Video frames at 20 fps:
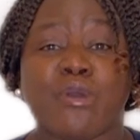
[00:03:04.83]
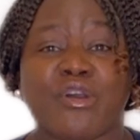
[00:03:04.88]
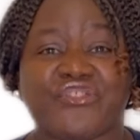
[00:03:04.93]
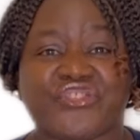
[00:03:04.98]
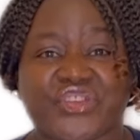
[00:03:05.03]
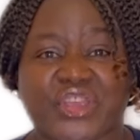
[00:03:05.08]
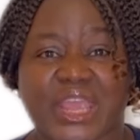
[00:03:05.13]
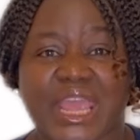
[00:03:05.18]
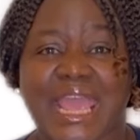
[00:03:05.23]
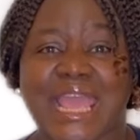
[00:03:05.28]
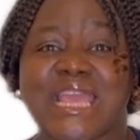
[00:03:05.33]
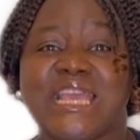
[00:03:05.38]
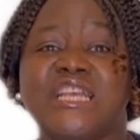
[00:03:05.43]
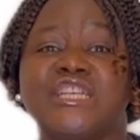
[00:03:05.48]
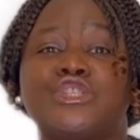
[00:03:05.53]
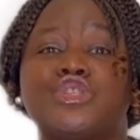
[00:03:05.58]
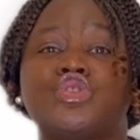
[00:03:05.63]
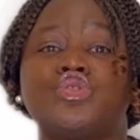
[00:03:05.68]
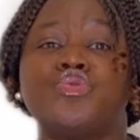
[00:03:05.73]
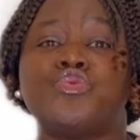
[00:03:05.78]
of care
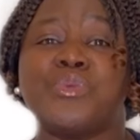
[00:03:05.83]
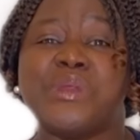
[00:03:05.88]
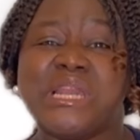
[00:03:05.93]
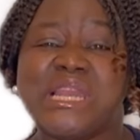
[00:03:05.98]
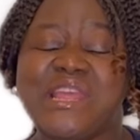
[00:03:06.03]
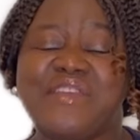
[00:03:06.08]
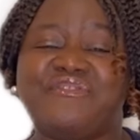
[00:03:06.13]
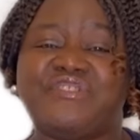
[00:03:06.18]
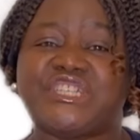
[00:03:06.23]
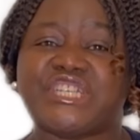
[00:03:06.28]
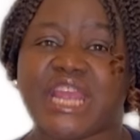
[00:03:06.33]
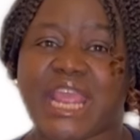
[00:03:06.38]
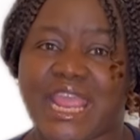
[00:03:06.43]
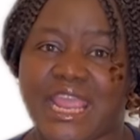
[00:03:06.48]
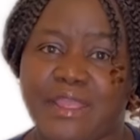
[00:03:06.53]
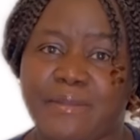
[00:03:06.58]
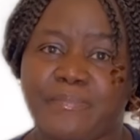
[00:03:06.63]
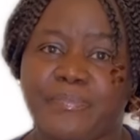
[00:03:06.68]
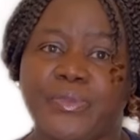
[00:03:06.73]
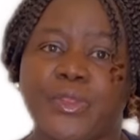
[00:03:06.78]
is to relieve
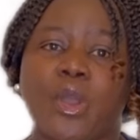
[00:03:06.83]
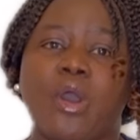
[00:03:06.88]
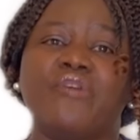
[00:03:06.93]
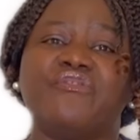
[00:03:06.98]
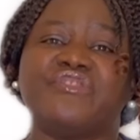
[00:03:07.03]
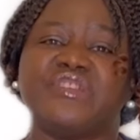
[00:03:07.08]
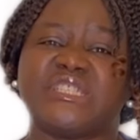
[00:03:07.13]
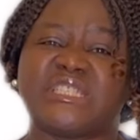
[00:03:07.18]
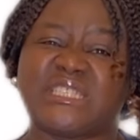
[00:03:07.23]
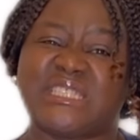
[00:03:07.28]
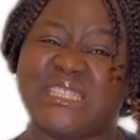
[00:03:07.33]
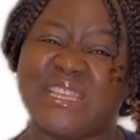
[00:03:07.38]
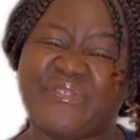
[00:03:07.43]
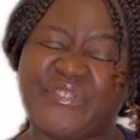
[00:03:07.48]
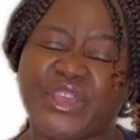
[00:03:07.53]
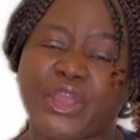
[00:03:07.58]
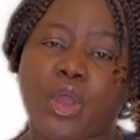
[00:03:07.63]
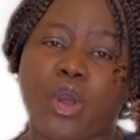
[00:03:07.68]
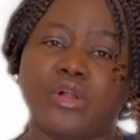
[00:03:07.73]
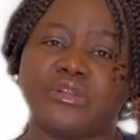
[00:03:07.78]
J of his
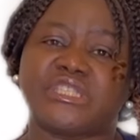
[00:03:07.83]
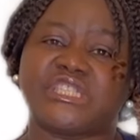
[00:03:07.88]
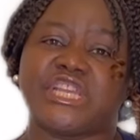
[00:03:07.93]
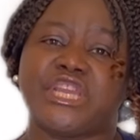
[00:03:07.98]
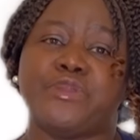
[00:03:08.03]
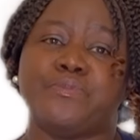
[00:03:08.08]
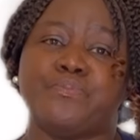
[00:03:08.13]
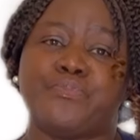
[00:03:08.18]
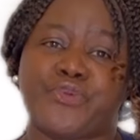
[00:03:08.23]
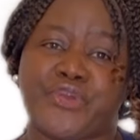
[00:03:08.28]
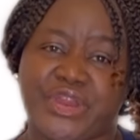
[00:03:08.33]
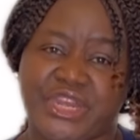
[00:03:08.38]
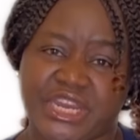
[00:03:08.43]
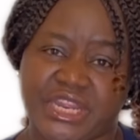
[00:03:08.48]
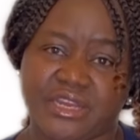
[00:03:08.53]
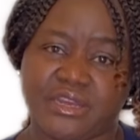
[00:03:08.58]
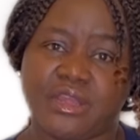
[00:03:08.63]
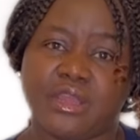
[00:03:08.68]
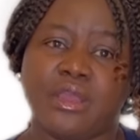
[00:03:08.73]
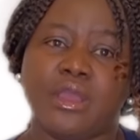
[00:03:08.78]
difficulty in
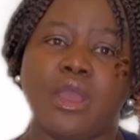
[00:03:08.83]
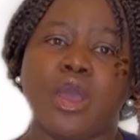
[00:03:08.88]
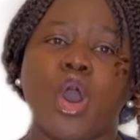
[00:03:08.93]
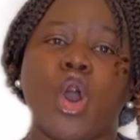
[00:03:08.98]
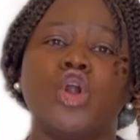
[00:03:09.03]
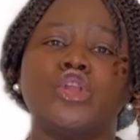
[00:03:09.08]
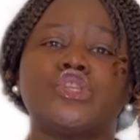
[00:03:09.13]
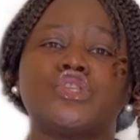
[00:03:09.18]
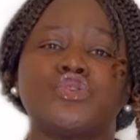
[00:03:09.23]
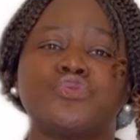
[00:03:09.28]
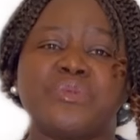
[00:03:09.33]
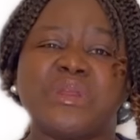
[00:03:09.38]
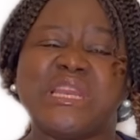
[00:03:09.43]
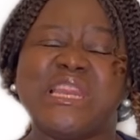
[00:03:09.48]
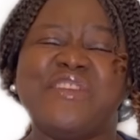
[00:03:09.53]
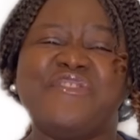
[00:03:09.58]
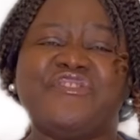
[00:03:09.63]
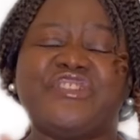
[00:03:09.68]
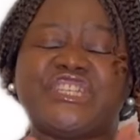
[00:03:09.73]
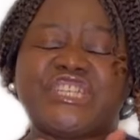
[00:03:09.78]
breathing or to
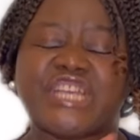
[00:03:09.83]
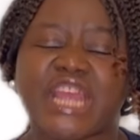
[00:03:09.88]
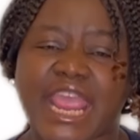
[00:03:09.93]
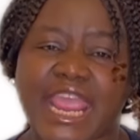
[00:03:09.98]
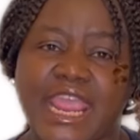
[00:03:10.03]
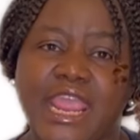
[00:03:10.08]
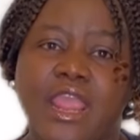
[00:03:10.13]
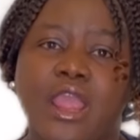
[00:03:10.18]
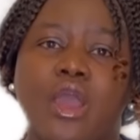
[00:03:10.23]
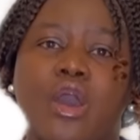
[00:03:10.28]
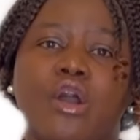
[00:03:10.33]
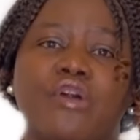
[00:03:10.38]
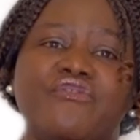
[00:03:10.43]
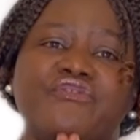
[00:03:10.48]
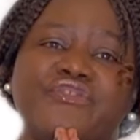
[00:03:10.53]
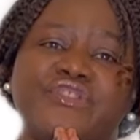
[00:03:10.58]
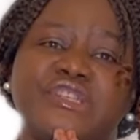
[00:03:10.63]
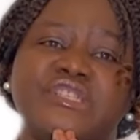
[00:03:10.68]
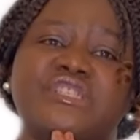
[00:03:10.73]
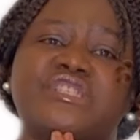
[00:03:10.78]
relieve J of
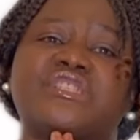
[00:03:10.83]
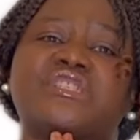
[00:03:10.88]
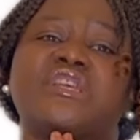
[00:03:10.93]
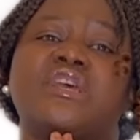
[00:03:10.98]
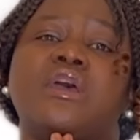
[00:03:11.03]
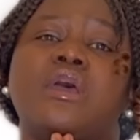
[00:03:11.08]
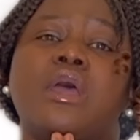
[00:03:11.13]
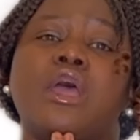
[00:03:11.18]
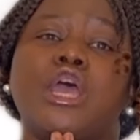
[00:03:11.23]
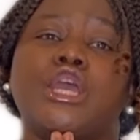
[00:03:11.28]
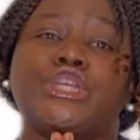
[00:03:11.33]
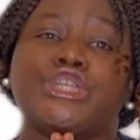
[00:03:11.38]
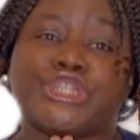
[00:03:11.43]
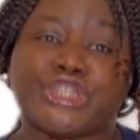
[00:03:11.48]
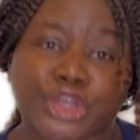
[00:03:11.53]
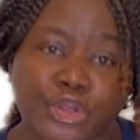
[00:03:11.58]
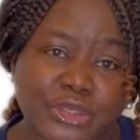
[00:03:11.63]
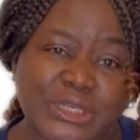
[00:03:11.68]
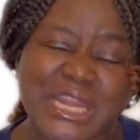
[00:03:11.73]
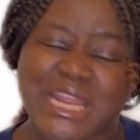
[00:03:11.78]
his
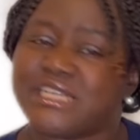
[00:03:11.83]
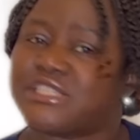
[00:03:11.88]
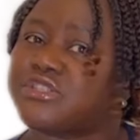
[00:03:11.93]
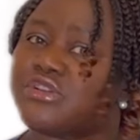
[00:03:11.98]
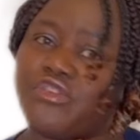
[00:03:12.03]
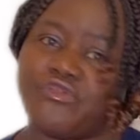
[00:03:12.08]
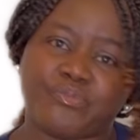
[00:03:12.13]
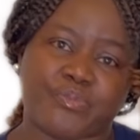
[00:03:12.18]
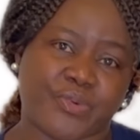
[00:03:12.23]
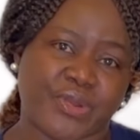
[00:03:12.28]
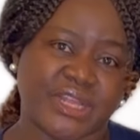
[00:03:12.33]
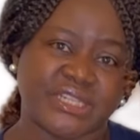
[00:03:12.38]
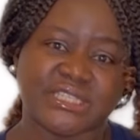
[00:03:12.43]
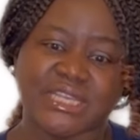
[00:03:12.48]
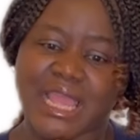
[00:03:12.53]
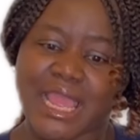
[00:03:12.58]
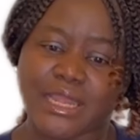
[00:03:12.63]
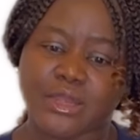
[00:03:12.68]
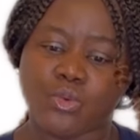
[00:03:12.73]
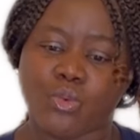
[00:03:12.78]
shortness of breath.
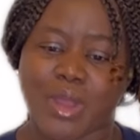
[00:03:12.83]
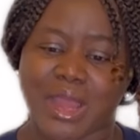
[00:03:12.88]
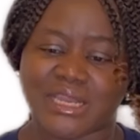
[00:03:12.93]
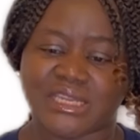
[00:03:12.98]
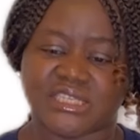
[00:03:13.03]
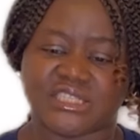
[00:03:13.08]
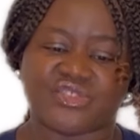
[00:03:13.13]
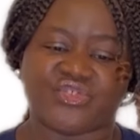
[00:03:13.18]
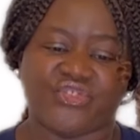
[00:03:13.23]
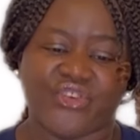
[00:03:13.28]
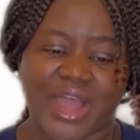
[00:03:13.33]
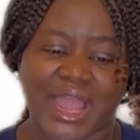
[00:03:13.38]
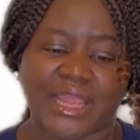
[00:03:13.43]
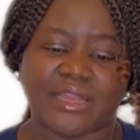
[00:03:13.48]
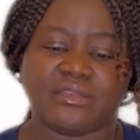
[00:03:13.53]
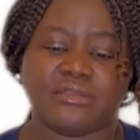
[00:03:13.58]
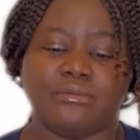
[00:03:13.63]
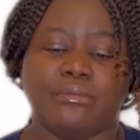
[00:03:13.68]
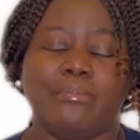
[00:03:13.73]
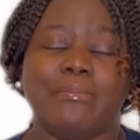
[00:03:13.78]
Anyone is fine.
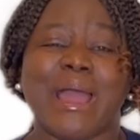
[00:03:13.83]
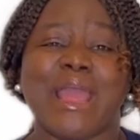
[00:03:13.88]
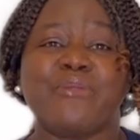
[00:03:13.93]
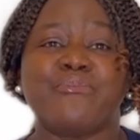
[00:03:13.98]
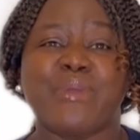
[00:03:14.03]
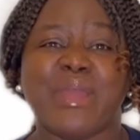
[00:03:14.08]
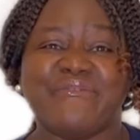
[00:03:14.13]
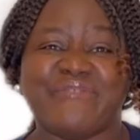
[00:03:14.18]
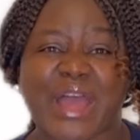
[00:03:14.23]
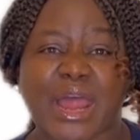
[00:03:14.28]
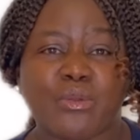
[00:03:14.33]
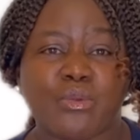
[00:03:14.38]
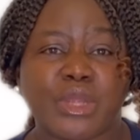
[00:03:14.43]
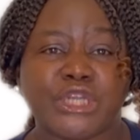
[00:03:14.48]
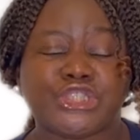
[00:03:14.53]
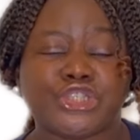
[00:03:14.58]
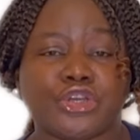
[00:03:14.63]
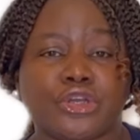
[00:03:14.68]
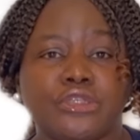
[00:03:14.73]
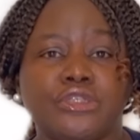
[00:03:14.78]
My
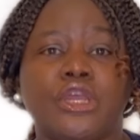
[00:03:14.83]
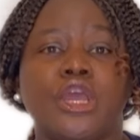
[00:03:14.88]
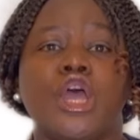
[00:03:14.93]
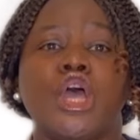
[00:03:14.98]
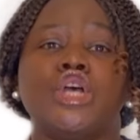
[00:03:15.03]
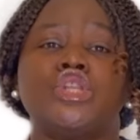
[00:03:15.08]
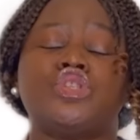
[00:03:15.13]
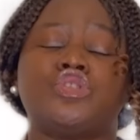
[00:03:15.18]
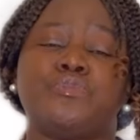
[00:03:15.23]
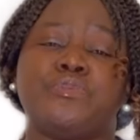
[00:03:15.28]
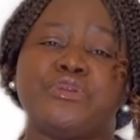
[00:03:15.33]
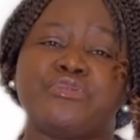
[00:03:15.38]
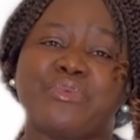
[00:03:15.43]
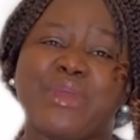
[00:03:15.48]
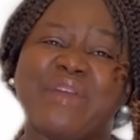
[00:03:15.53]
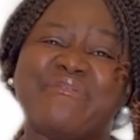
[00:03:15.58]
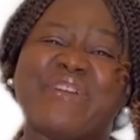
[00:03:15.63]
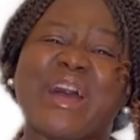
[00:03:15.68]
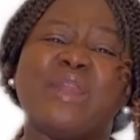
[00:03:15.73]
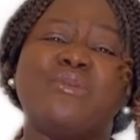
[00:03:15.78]
reevaluation to be
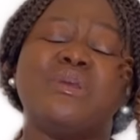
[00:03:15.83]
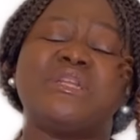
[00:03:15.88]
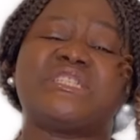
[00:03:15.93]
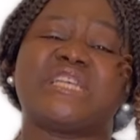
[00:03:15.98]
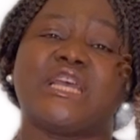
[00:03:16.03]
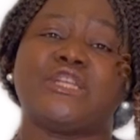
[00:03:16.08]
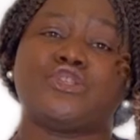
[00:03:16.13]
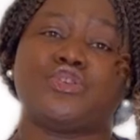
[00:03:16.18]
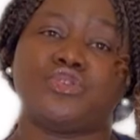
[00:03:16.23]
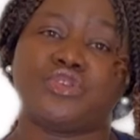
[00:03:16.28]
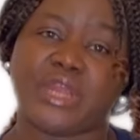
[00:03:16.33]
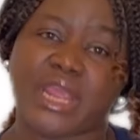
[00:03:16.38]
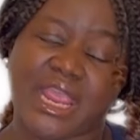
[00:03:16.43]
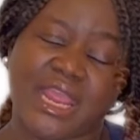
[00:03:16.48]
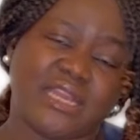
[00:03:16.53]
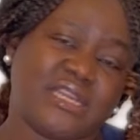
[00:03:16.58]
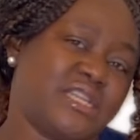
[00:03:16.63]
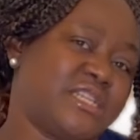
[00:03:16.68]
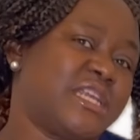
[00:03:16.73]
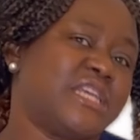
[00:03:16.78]
reevaluated today,
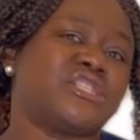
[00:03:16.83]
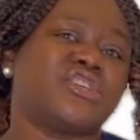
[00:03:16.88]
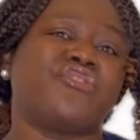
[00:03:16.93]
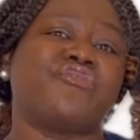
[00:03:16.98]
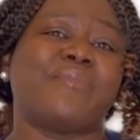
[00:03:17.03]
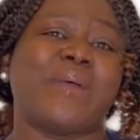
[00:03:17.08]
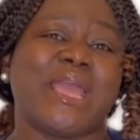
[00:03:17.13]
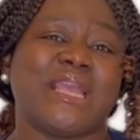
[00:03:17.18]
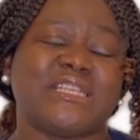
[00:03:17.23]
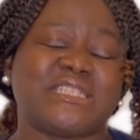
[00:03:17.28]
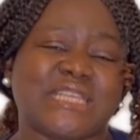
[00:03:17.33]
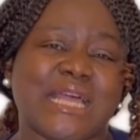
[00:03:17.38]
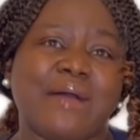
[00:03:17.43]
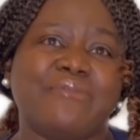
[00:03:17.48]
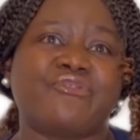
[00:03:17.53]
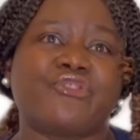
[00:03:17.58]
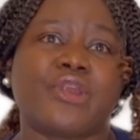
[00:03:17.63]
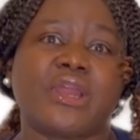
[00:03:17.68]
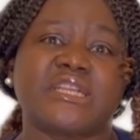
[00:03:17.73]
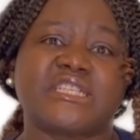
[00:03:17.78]
the date of my exam,
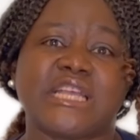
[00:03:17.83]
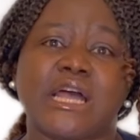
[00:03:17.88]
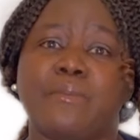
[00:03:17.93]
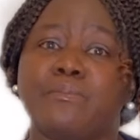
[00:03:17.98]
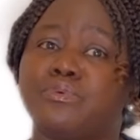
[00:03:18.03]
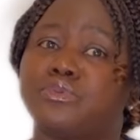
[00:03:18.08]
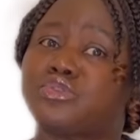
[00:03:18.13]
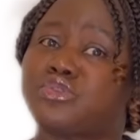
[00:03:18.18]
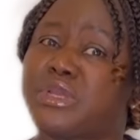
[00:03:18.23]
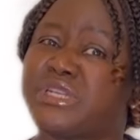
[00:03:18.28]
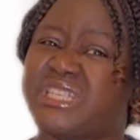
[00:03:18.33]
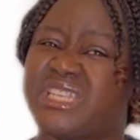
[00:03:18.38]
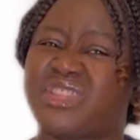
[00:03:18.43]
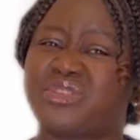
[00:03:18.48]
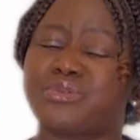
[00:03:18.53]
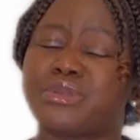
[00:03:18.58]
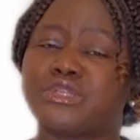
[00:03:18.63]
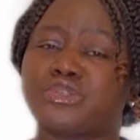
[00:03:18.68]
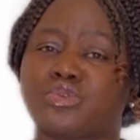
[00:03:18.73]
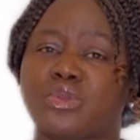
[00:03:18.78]
for example,
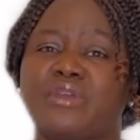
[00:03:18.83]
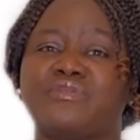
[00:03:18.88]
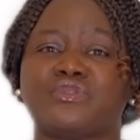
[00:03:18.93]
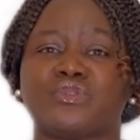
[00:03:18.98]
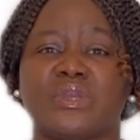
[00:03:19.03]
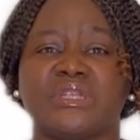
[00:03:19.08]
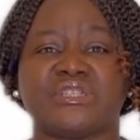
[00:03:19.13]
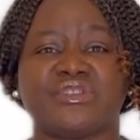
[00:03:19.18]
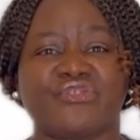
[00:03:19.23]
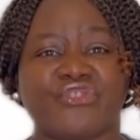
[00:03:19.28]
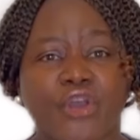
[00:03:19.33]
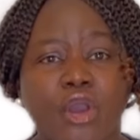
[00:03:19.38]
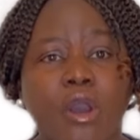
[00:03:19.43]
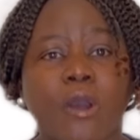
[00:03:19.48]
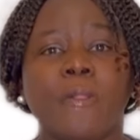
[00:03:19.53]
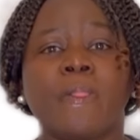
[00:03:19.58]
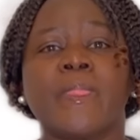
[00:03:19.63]
23/12/24,